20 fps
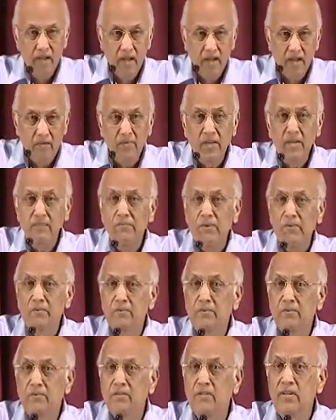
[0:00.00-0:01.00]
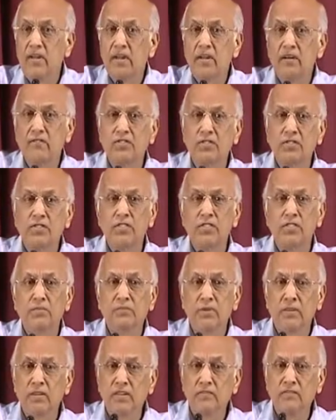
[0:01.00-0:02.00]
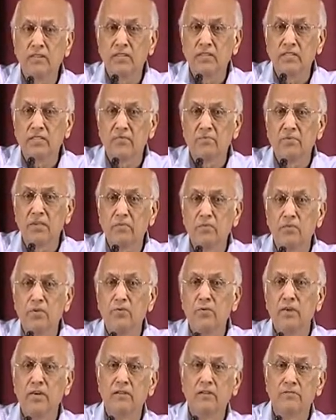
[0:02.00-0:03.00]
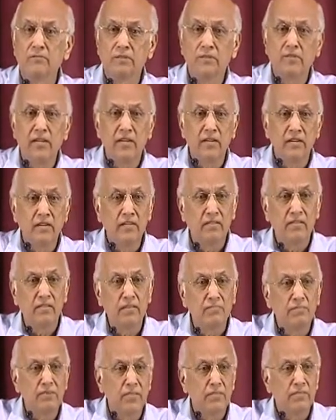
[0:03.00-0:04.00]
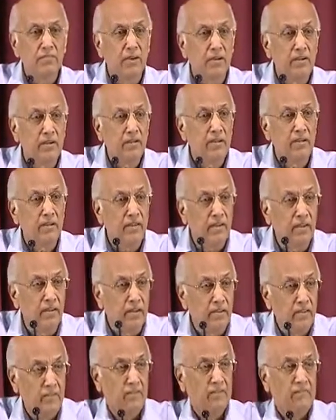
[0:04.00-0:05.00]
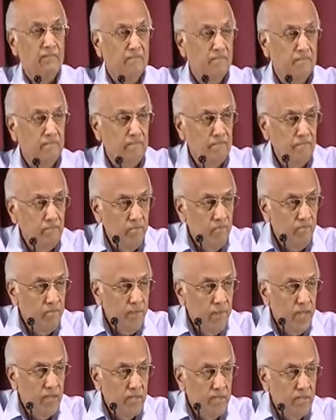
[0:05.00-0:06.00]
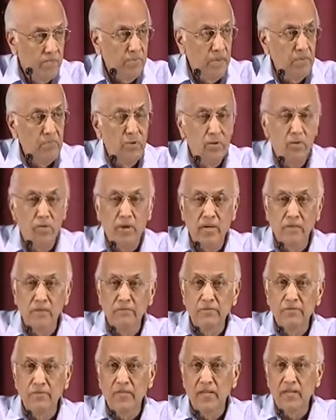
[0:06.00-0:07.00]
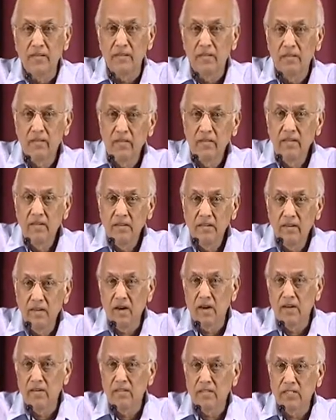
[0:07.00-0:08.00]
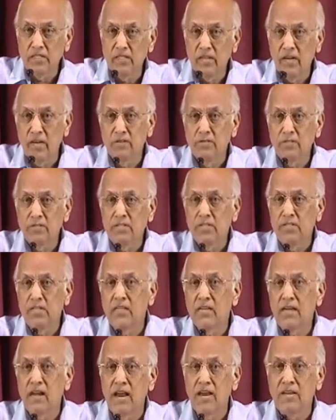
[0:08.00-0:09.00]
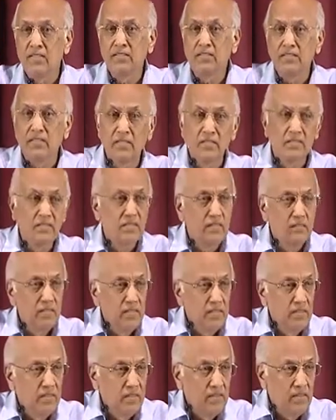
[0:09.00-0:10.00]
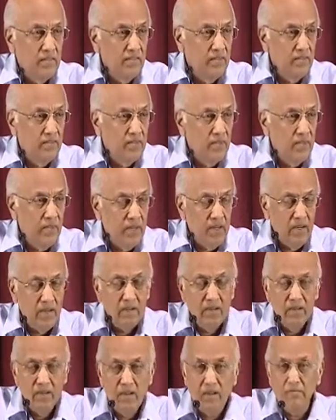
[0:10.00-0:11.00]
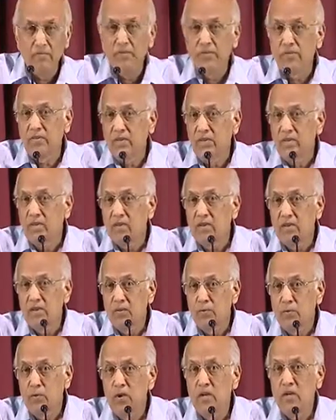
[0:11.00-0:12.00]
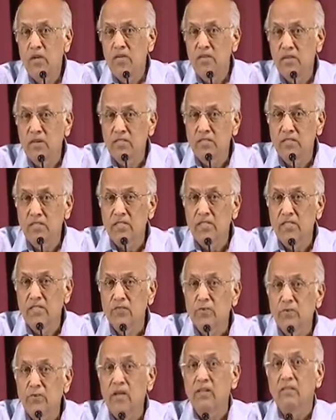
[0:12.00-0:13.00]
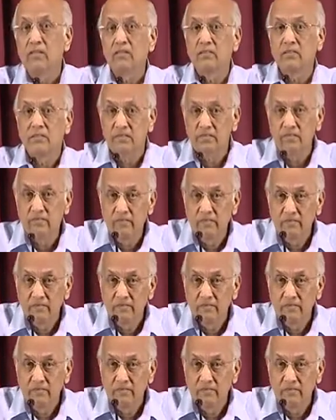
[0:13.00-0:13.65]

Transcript: How many people today, Christians, believe there's something more wonderful than earthly prosperity and healing? Something more wonderful than cars and houses and lands and everything that the world considers wealth?